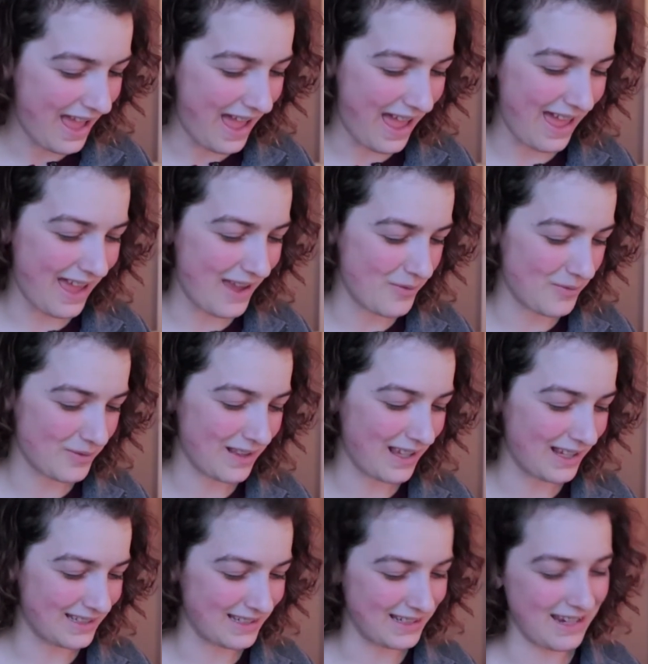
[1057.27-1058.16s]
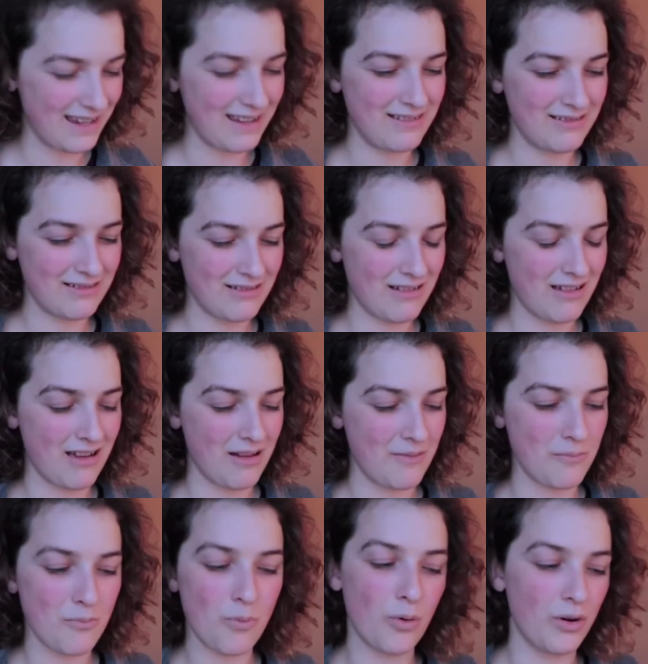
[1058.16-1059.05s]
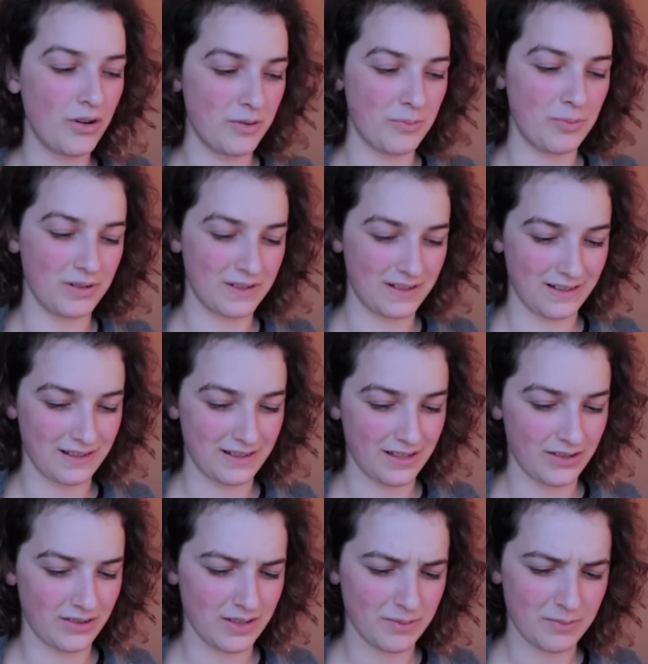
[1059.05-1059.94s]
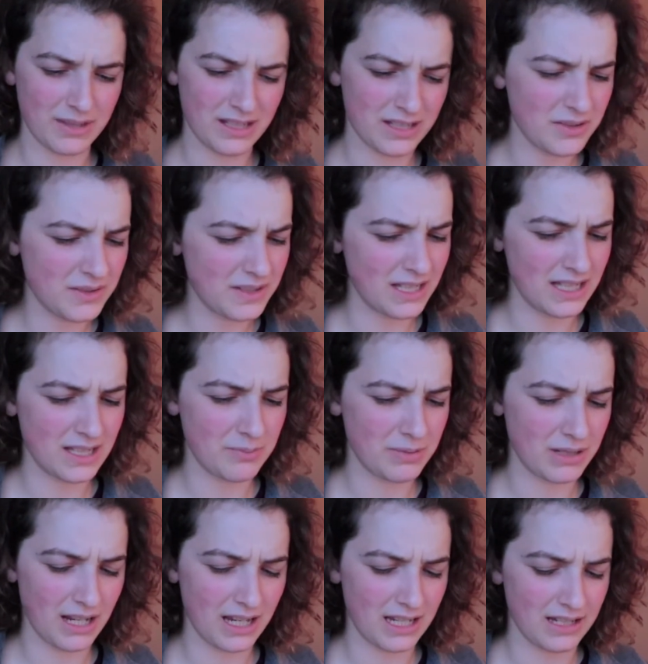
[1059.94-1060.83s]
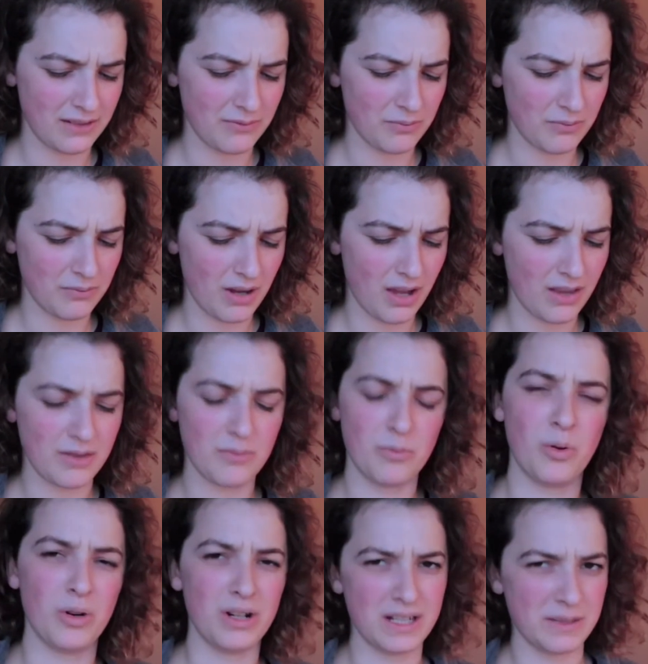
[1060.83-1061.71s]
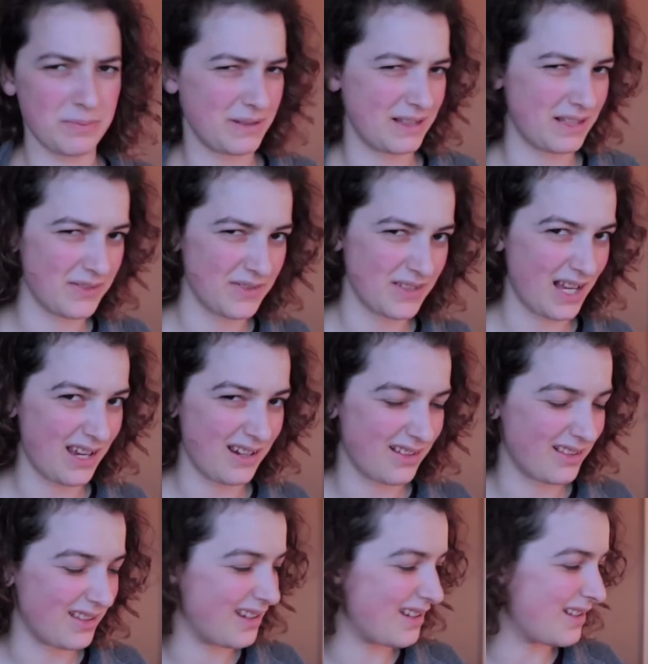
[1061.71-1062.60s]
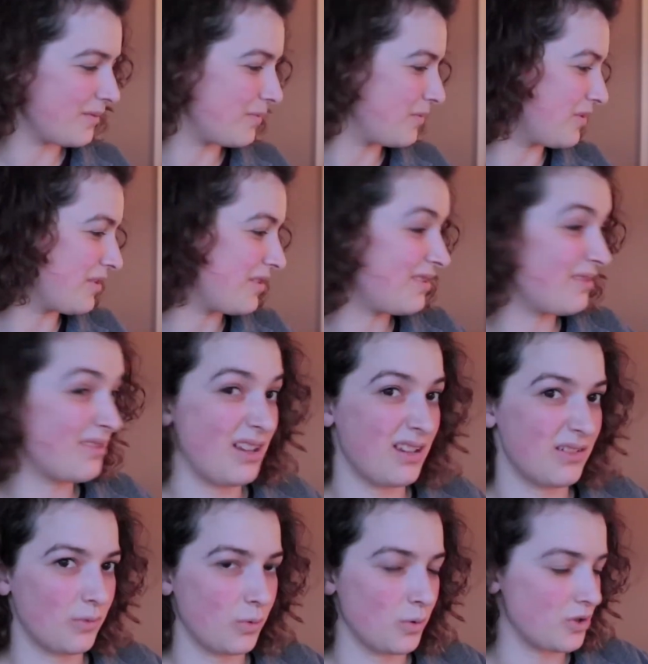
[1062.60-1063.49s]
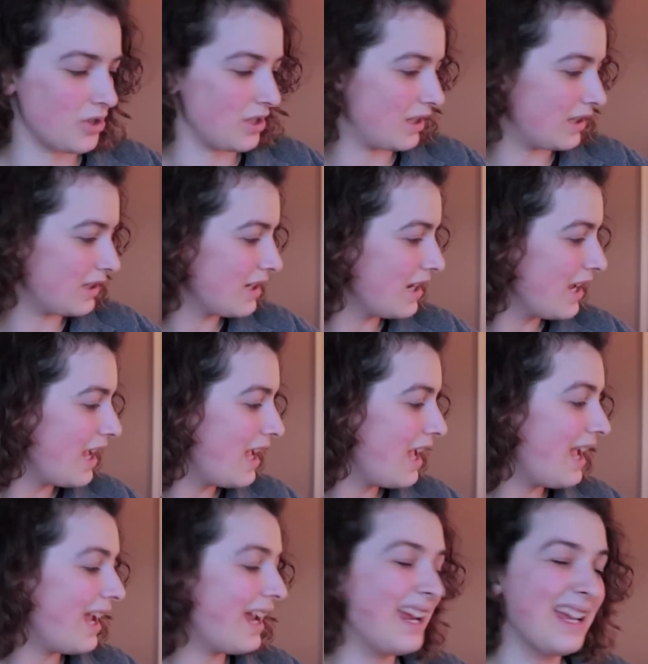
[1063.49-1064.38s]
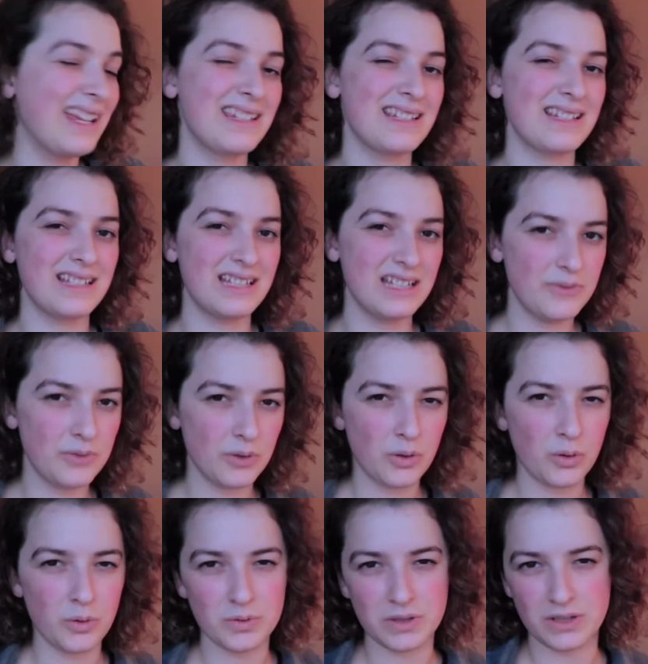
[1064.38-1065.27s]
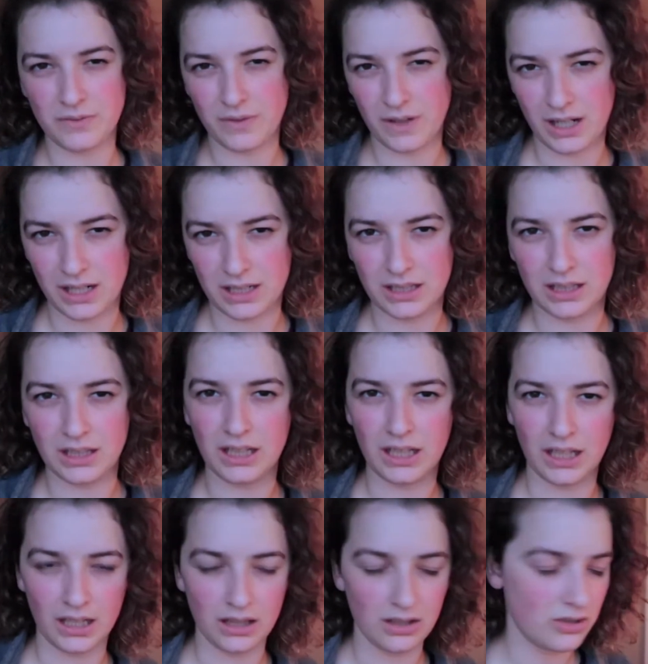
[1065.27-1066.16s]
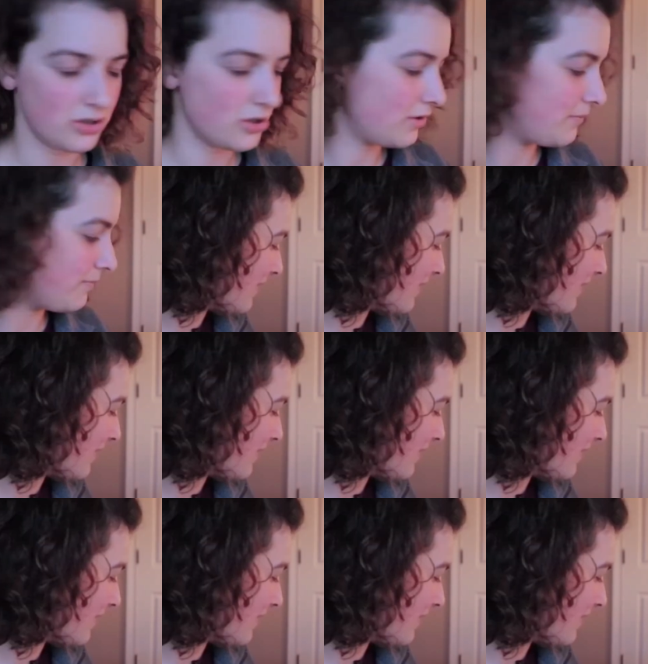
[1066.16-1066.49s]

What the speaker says: I would like to get more of the books in the series, but they do tend to be kind of on the more expensive side of things, which is unfortunate and difficult to find in English.